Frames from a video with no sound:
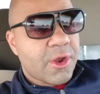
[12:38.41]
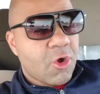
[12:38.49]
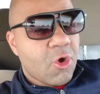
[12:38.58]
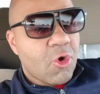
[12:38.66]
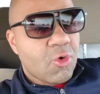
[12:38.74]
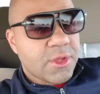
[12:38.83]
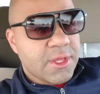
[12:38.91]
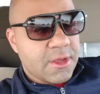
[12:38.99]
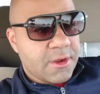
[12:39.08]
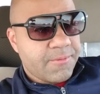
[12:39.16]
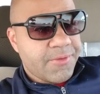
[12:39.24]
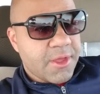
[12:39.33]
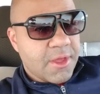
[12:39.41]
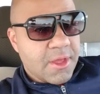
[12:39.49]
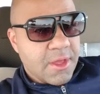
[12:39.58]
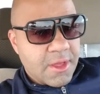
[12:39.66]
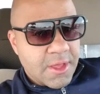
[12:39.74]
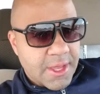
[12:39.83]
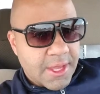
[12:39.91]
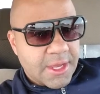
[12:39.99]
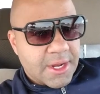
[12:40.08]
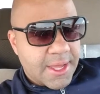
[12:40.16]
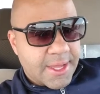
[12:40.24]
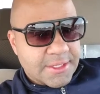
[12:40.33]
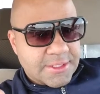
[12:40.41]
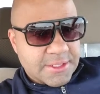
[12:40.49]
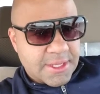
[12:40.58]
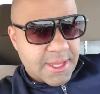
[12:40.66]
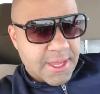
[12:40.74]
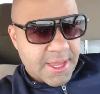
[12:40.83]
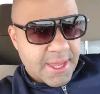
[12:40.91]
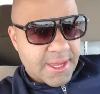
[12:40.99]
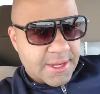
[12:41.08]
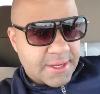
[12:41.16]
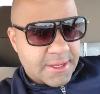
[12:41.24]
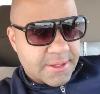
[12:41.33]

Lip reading: whole year in class, and